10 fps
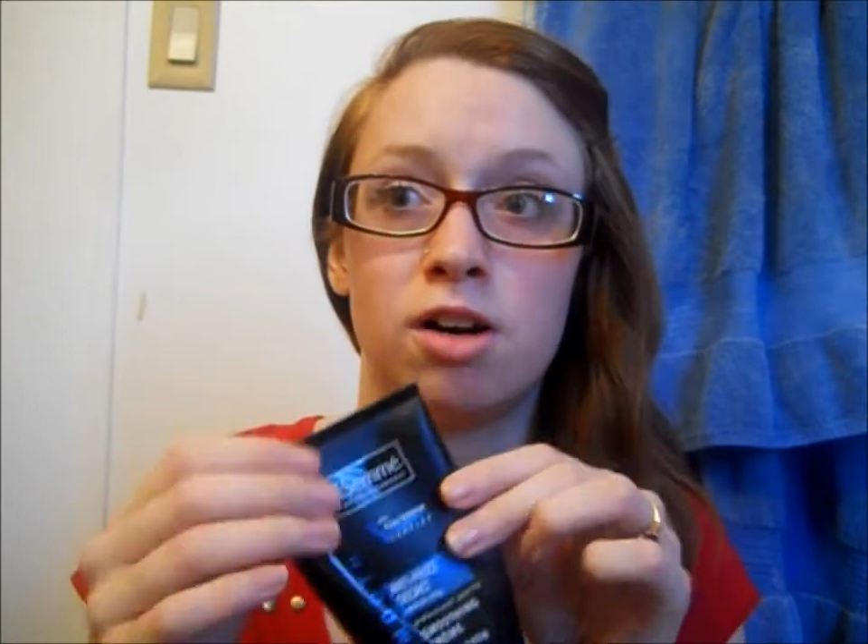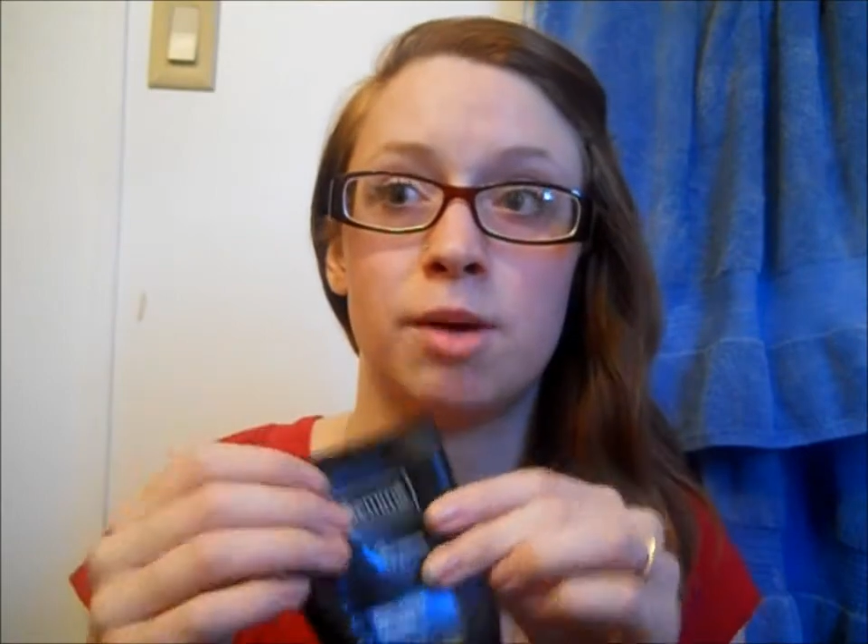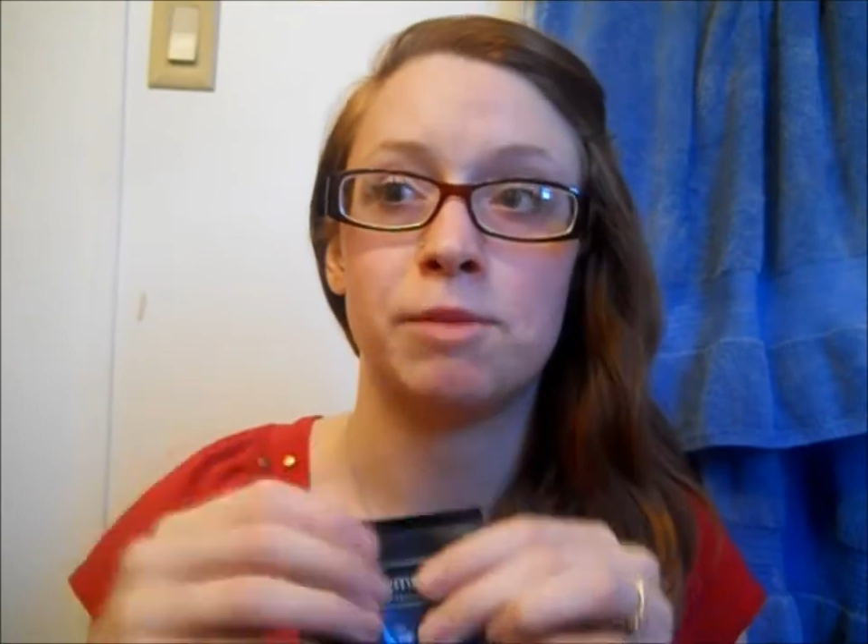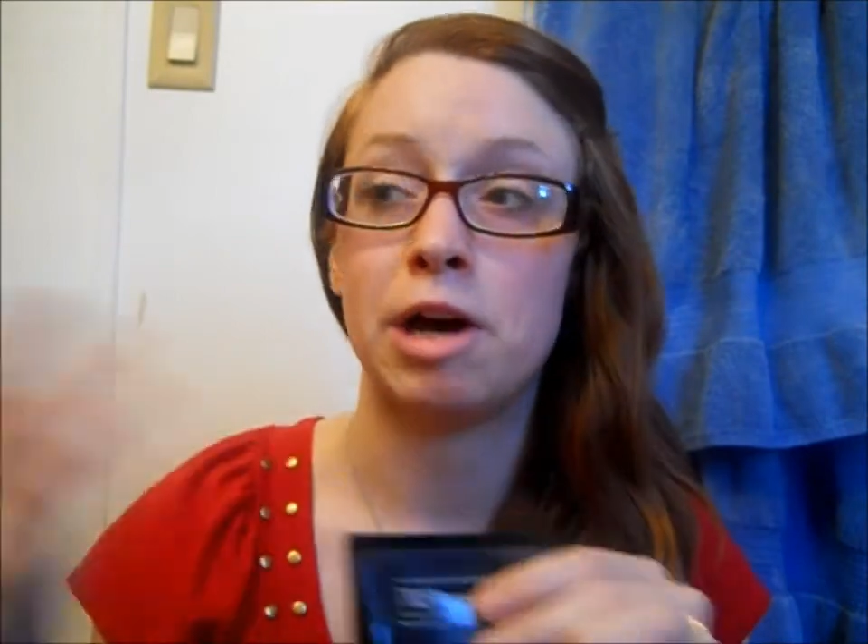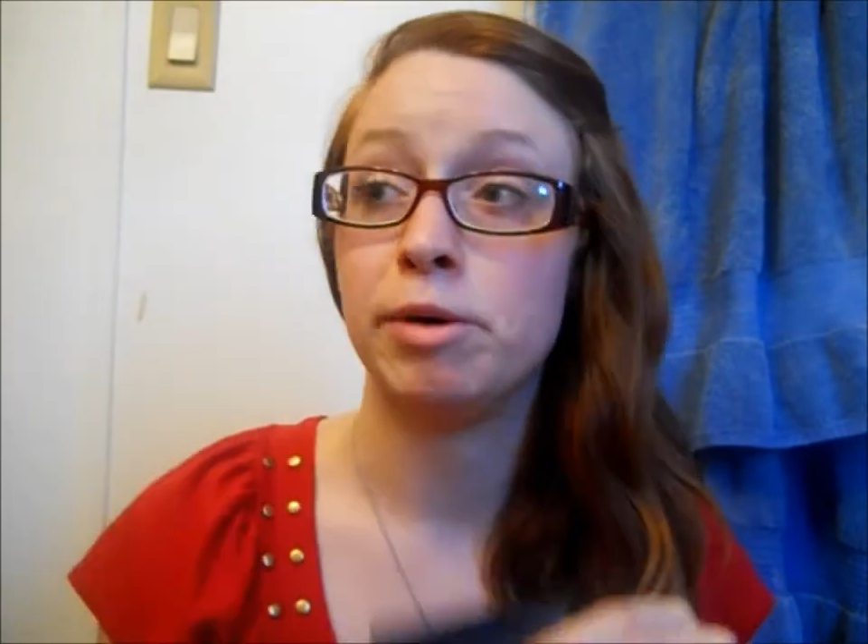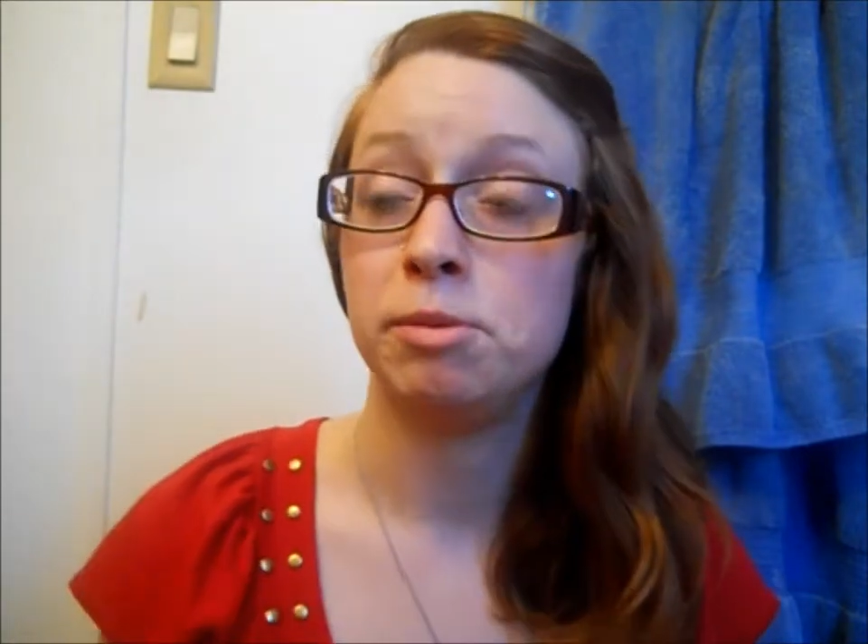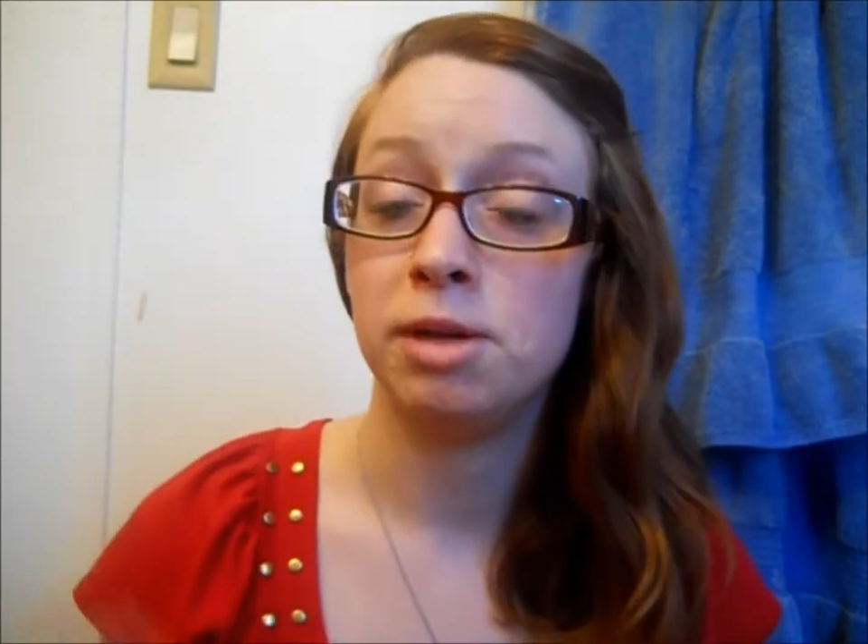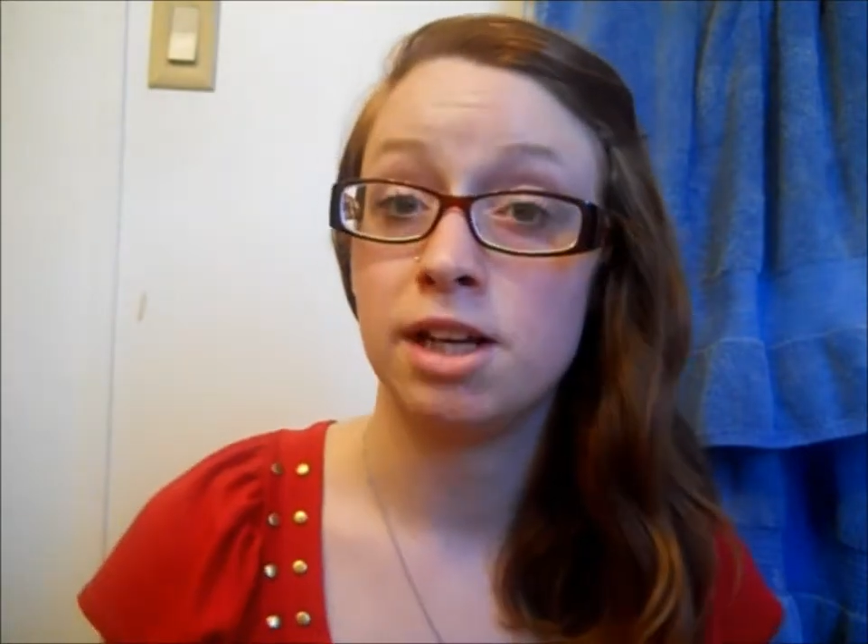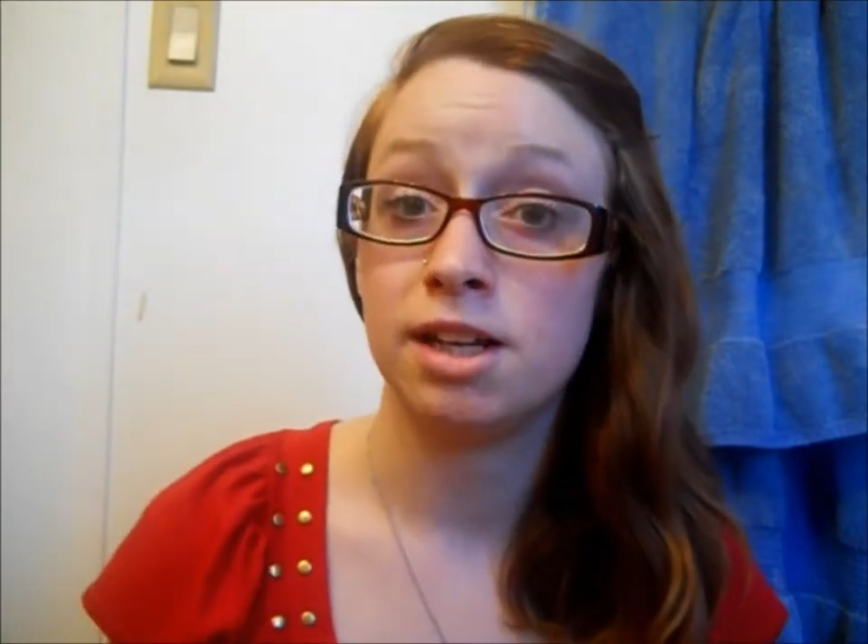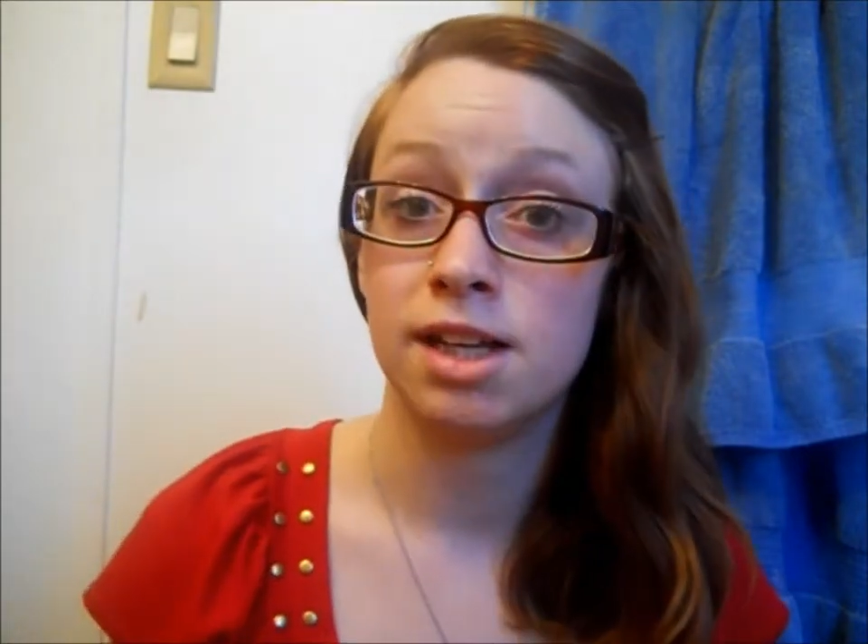Um, that would
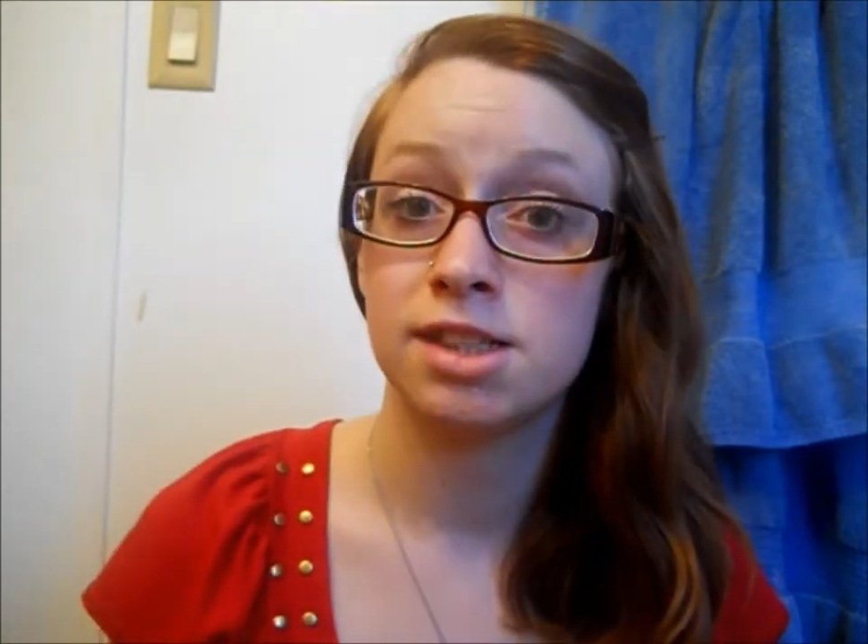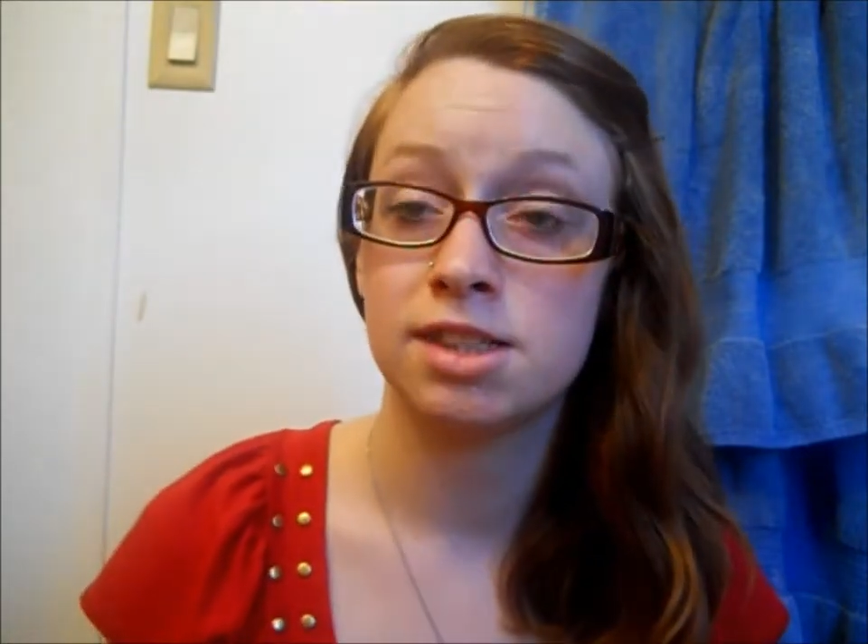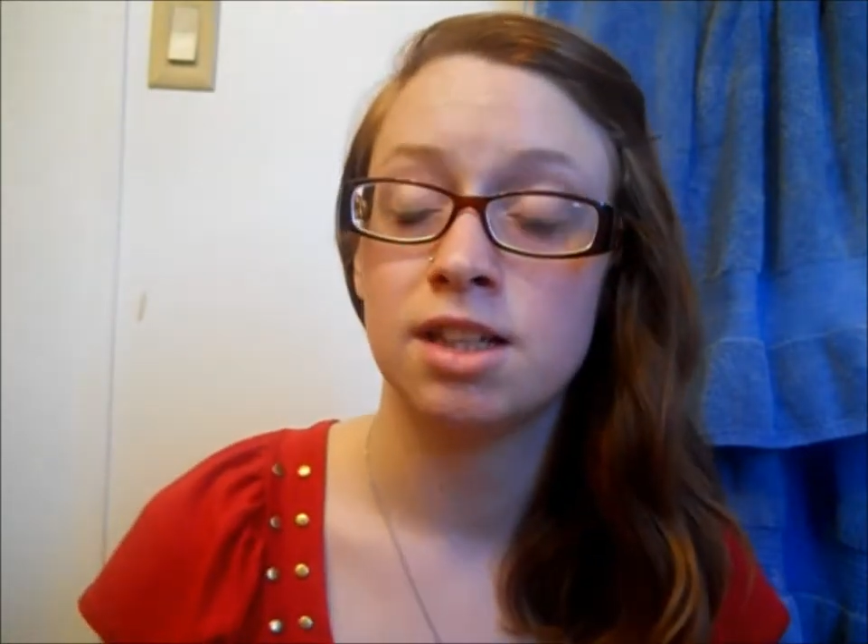be in this,